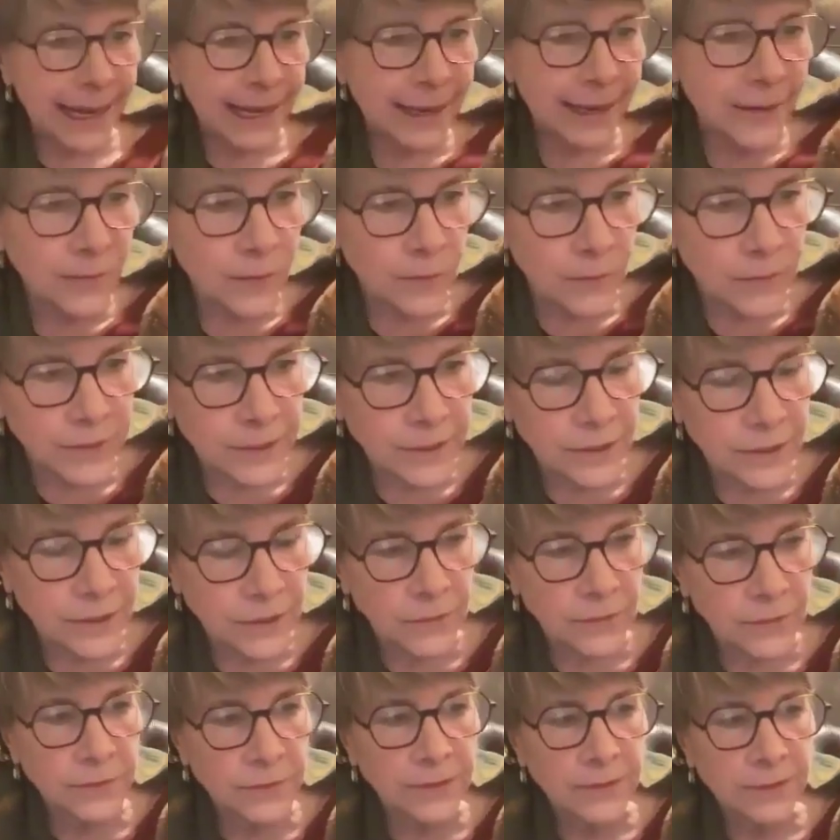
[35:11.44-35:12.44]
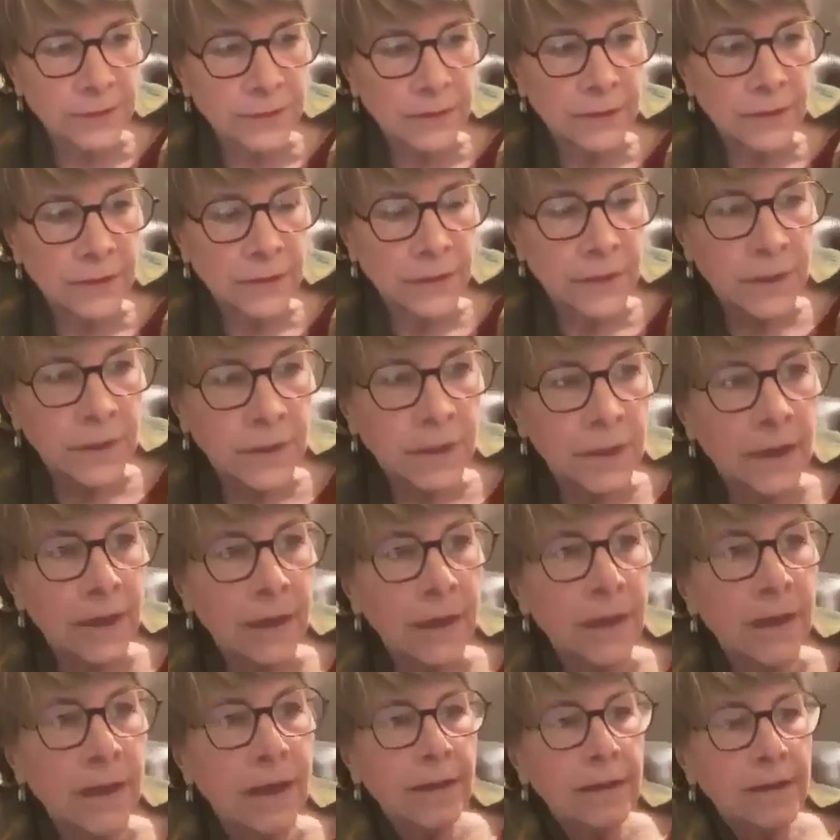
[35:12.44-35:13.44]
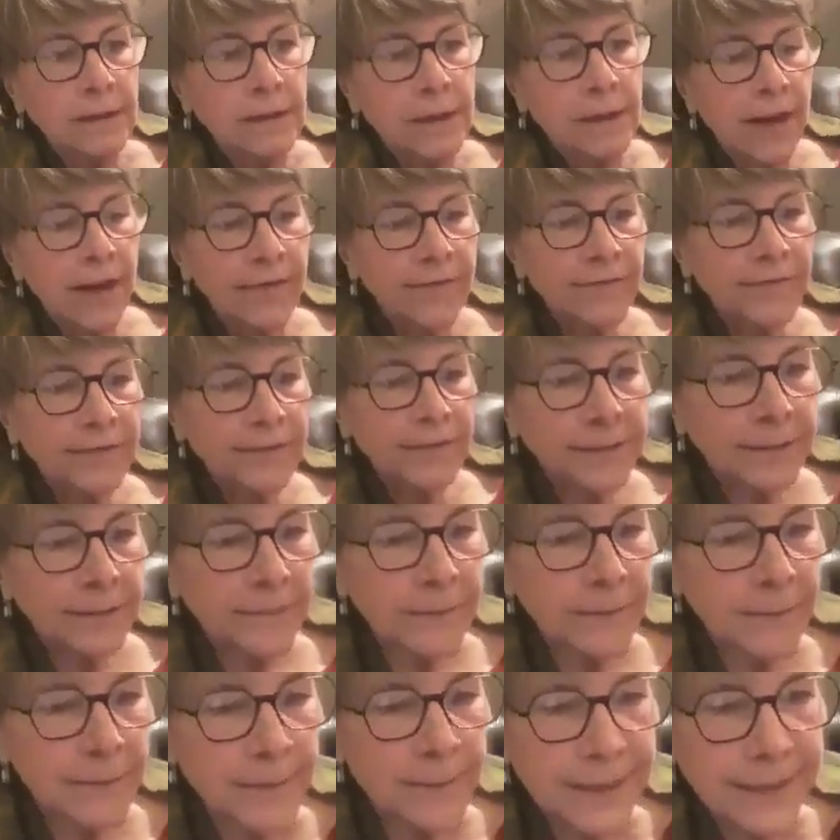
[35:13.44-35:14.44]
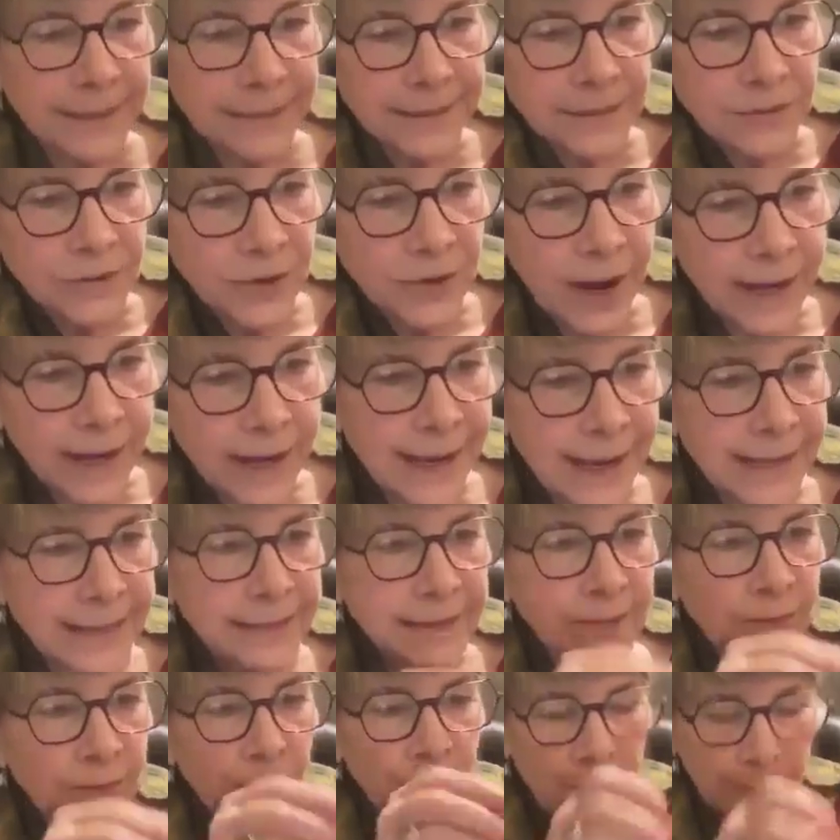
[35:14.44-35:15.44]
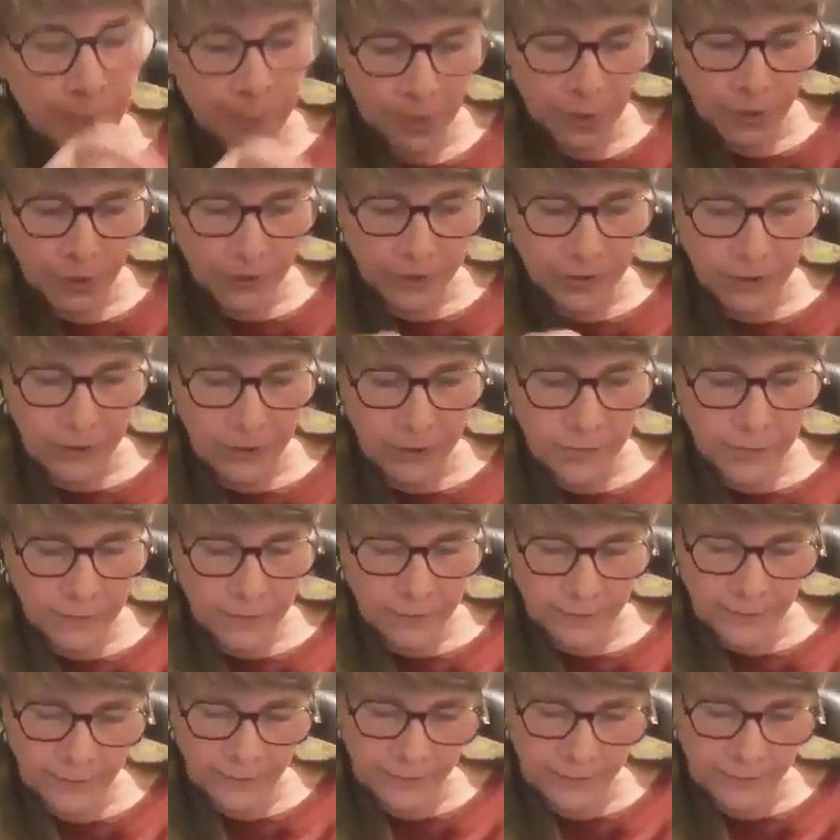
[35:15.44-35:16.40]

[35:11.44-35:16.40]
I would use gloves because dry ice will burn you.